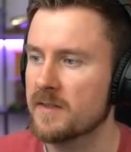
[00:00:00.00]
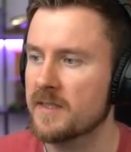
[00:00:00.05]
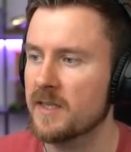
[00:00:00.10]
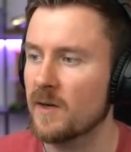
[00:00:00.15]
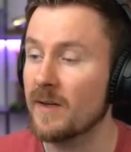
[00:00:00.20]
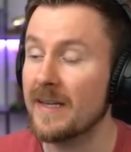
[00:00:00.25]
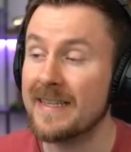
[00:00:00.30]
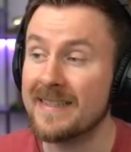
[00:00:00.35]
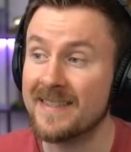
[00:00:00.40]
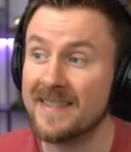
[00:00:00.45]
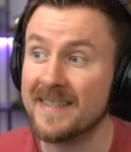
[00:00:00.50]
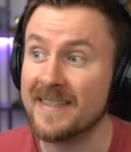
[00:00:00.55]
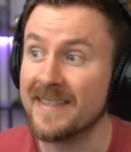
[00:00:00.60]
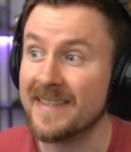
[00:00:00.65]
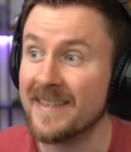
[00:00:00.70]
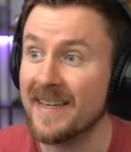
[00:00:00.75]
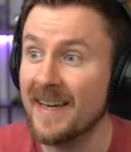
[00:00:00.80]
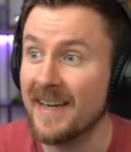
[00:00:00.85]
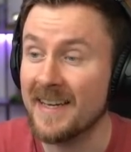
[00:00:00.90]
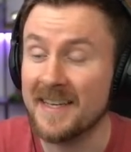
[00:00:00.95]
So let's
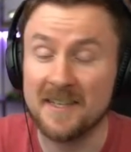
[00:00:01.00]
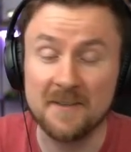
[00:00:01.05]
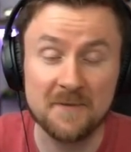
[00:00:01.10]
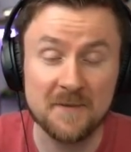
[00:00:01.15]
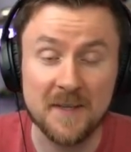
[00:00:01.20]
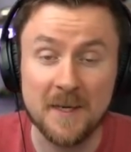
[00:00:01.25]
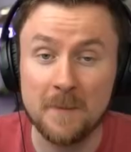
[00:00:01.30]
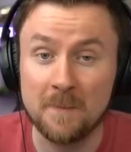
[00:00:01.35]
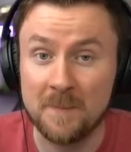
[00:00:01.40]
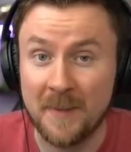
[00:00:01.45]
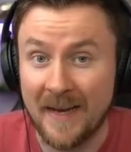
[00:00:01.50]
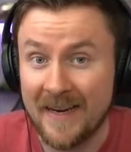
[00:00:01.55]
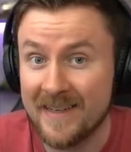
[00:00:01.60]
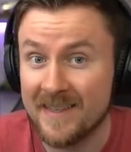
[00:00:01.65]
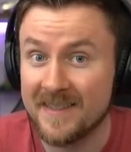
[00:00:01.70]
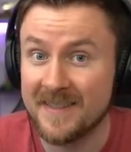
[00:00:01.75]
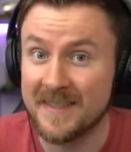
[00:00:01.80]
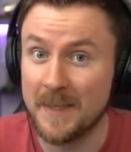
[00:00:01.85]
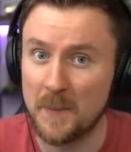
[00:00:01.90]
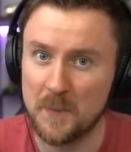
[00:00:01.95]
see if they
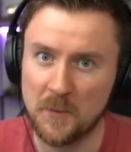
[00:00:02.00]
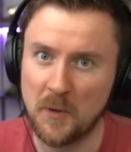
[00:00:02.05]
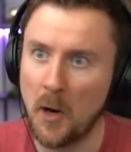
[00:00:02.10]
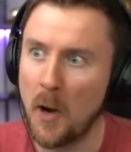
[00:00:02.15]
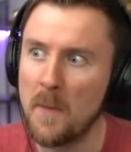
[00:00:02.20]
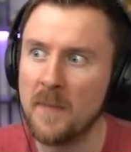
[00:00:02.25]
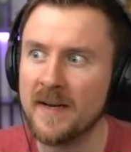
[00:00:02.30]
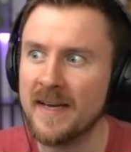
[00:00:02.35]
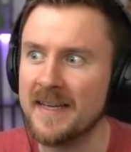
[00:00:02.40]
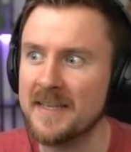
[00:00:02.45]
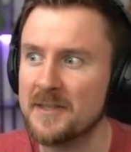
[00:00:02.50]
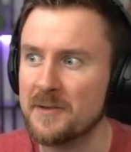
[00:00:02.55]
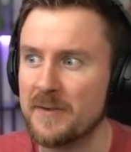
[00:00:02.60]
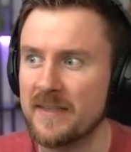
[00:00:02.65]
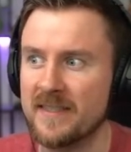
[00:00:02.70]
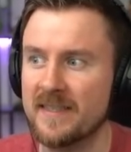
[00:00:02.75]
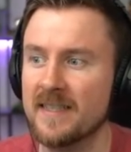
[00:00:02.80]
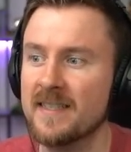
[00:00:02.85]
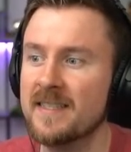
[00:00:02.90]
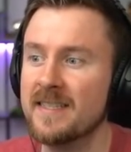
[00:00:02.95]
baited some common
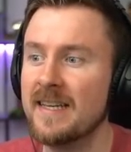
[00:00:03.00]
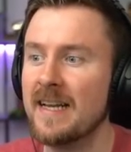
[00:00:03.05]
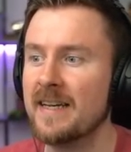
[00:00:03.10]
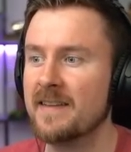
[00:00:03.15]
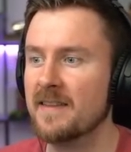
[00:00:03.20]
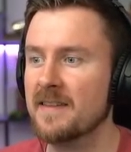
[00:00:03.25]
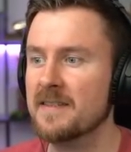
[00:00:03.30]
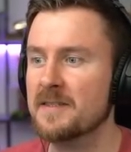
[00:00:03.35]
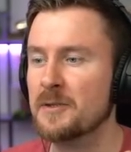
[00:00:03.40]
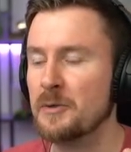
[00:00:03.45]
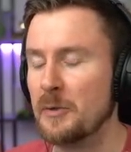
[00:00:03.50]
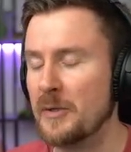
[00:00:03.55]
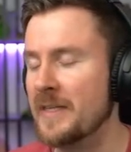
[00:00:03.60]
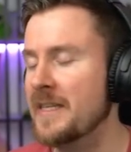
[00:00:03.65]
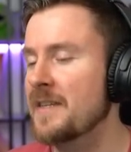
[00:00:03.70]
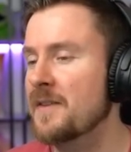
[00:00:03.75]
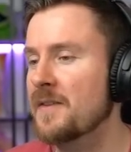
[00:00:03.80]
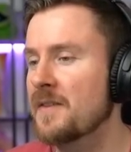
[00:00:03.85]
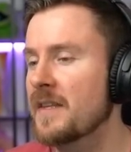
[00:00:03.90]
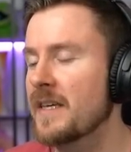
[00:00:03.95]
entries. This is like the
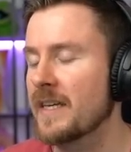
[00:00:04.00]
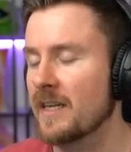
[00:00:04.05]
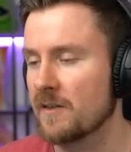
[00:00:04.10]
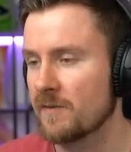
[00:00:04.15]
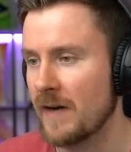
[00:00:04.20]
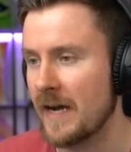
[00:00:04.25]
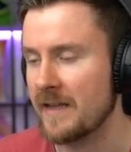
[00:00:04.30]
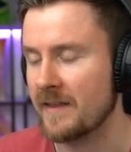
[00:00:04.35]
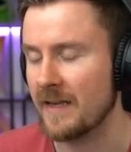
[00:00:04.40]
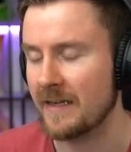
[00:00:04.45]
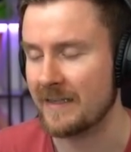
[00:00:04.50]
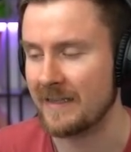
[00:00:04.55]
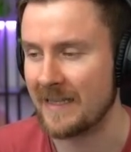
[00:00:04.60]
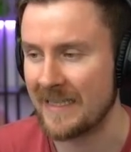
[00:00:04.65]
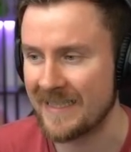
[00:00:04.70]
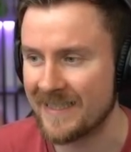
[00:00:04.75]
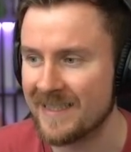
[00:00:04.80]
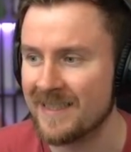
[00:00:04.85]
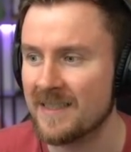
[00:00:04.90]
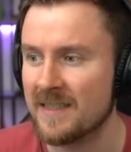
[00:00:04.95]
tricky thing, right? Like
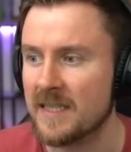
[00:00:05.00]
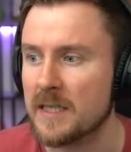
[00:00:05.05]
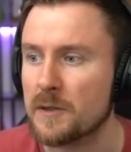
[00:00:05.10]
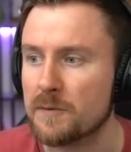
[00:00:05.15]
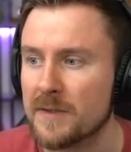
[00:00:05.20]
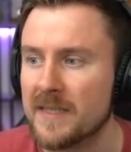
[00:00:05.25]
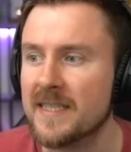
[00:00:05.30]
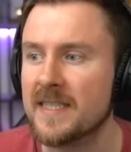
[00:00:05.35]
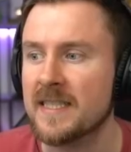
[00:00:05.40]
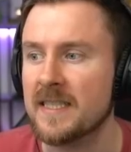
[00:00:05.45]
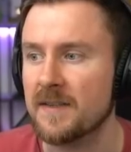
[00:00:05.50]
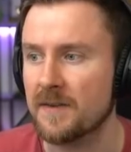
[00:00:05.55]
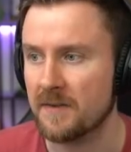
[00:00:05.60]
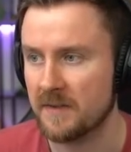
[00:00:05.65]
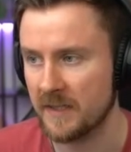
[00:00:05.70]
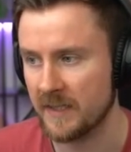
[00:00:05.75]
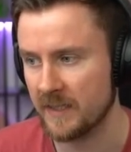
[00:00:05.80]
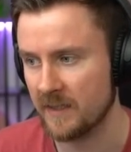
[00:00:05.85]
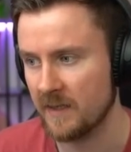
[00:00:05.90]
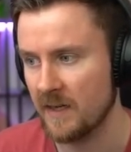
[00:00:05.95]
this is the risky
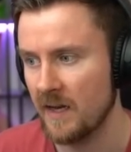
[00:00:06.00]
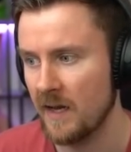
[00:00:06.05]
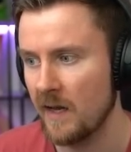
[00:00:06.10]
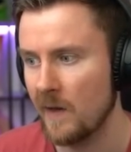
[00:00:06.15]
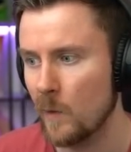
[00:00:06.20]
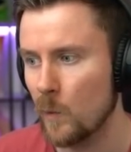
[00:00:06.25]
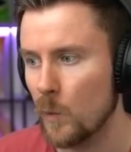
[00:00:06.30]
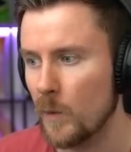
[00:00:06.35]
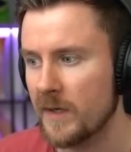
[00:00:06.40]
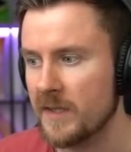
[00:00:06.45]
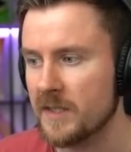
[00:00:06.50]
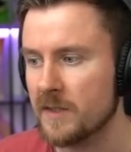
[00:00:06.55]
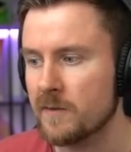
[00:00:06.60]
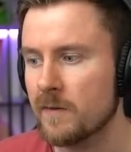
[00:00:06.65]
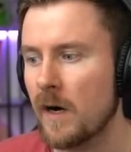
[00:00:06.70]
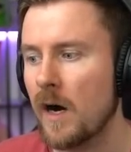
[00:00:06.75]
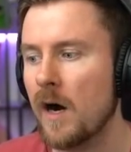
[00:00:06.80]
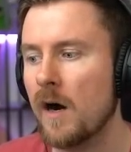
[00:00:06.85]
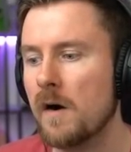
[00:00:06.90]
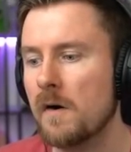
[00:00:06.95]
thing when
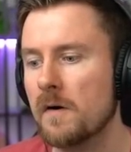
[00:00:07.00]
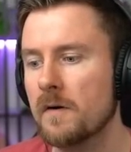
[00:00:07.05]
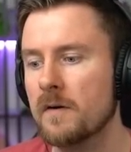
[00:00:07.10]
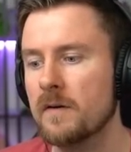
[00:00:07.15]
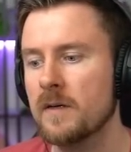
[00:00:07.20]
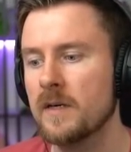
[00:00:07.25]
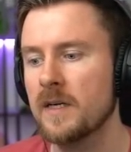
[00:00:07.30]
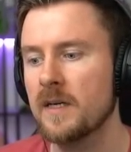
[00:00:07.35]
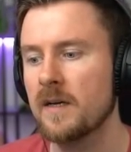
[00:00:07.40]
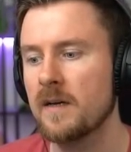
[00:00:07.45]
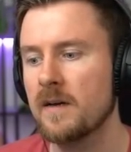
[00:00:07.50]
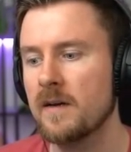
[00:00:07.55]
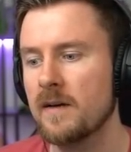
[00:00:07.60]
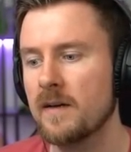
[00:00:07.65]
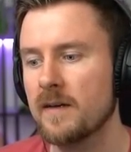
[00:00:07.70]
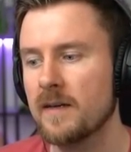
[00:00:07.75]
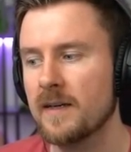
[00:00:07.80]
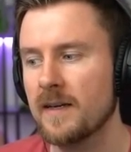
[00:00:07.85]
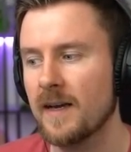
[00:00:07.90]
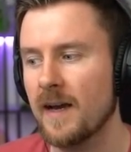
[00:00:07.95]
you are
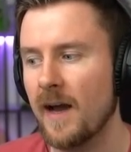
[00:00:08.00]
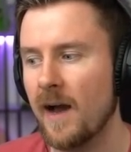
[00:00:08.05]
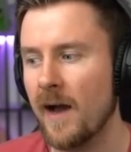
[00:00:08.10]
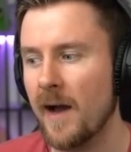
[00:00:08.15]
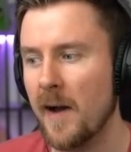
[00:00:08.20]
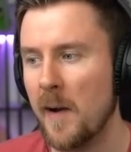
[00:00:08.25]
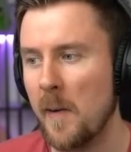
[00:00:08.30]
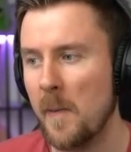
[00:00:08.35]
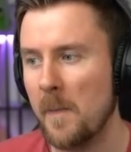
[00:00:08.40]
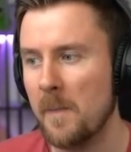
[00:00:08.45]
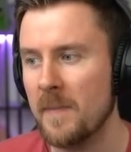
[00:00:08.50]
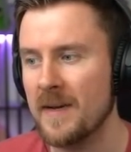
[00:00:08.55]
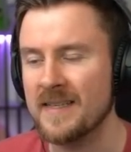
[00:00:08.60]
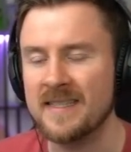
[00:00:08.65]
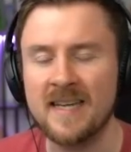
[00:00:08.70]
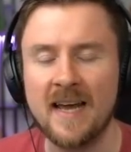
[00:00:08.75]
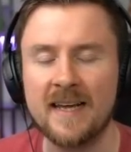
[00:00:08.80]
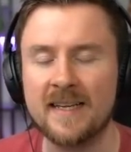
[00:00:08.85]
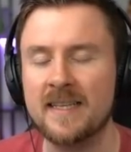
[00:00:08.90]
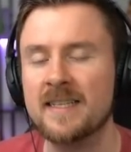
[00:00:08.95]
um,
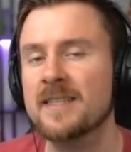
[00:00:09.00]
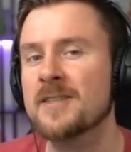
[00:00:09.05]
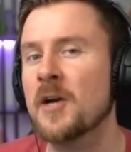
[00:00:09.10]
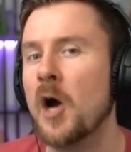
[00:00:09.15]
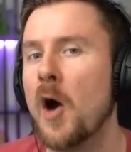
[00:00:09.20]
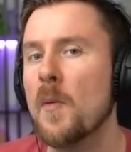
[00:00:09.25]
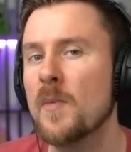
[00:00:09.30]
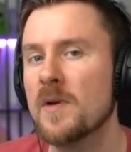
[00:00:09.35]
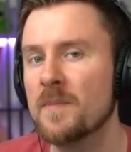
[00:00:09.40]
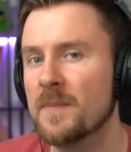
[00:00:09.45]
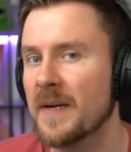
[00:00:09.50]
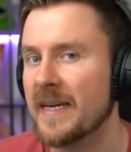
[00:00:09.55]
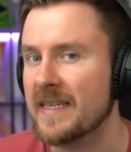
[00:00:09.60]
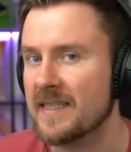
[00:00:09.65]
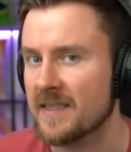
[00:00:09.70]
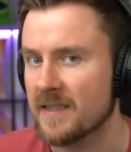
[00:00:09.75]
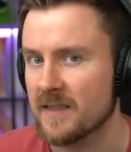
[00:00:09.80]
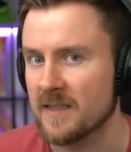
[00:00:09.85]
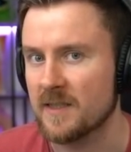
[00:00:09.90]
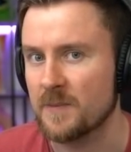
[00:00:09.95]
attacking common
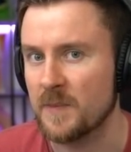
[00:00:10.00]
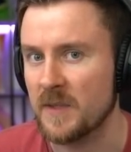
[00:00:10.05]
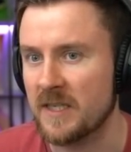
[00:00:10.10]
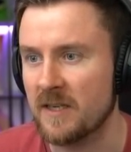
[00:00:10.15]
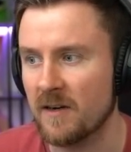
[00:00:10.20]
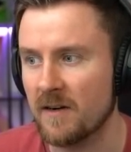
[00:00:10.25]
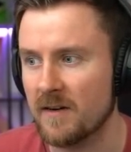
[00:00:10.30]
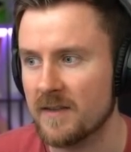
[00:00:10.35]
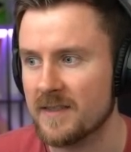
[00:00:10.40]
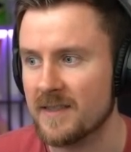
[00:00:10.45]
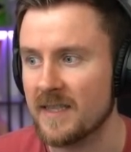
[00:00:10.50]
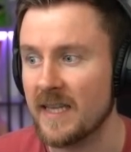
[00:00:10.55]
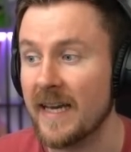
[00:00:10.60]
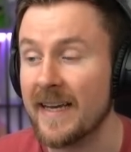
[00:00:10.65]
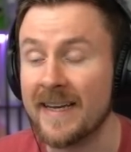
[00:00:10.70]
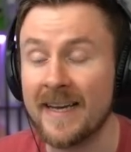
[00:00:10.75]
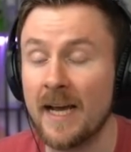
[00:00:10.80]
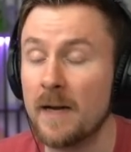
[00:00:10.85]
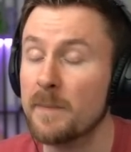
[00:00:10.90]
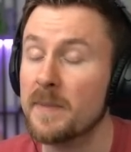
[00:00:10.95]
bases, because
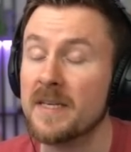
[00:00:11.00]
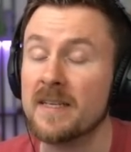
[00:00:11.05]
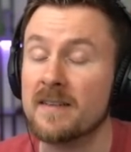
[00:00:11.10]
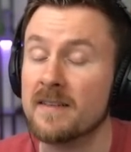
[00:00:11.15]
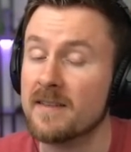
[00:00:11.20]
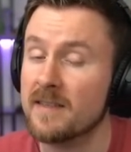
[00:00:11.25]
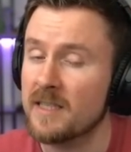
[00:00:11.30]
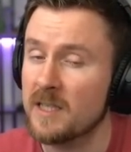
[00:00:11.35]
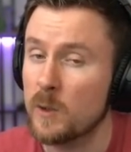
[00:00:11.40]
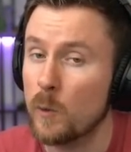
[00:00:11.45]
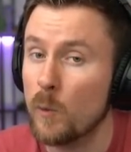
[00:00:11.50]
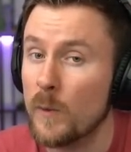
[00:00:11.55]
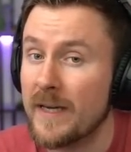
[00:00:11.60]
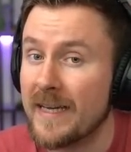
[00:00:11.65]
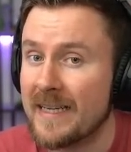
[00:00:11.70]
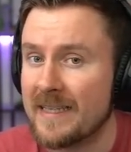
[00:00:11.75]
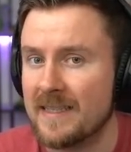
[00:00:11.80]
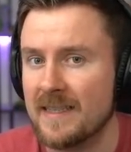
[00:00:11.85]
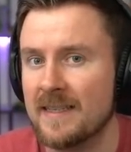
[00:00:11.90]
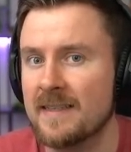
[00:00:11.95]
they can be
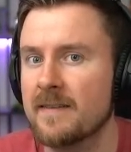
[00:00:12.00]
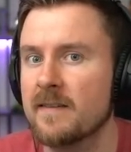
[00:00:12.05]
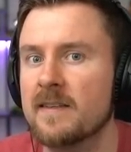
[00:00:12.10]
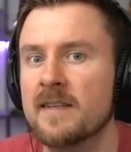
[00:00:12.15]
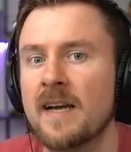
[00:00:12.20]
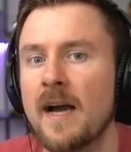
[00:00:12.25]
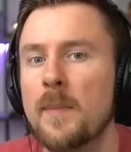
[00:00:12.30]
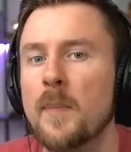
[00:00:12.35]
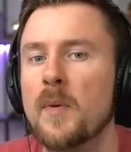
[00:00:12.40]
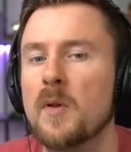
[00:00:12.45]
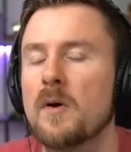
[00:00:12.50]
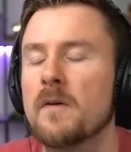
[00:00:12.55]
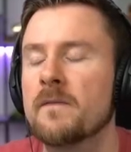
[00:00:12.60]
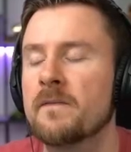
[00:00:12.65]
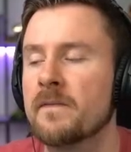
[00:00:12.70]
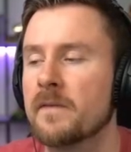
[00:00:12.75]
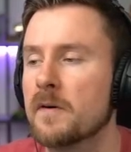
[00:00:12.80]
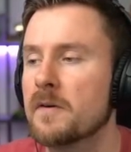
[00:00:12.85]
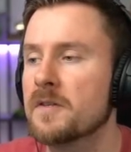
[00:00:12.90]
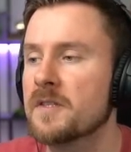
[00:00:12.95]
tweaked in a couple
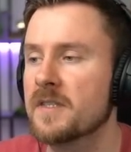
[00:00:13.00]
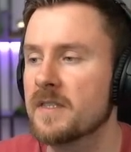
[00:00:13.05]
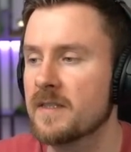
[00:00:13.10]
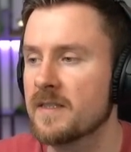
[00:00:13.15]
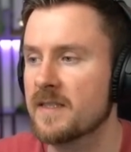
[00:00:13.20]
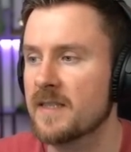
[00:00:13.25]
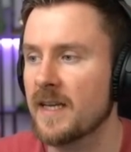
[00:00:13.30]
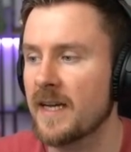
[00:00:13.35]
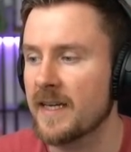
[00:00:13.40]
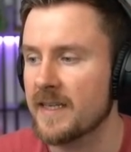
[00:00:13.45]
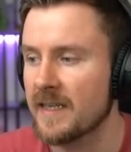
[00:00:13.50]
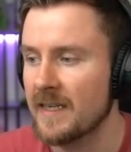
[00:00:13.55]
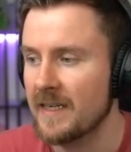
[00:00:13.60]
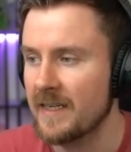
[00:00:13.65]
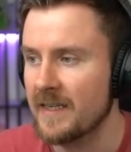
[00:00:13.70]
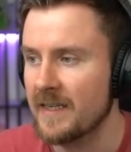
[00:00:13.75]
of versions that